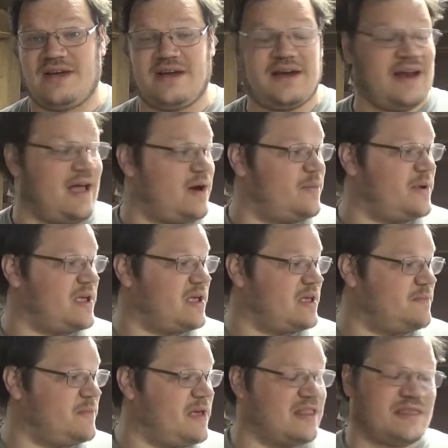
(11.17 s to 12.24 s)
and how we
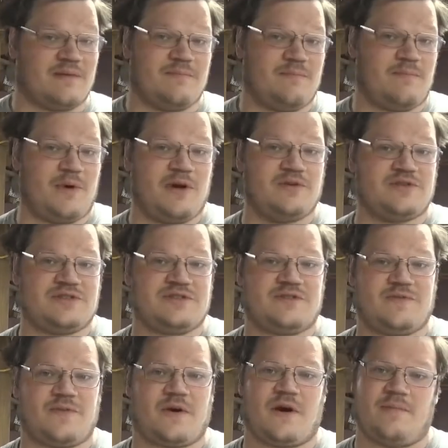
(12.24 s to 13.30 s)
can get the most
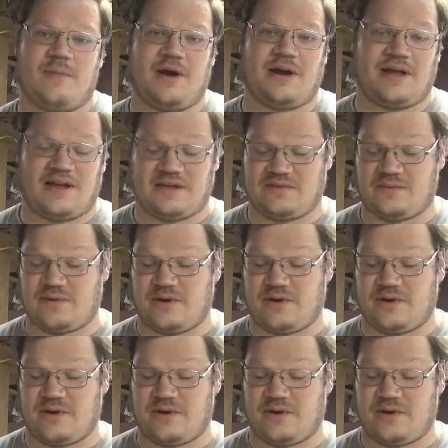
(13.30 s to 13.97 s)
for our money because we're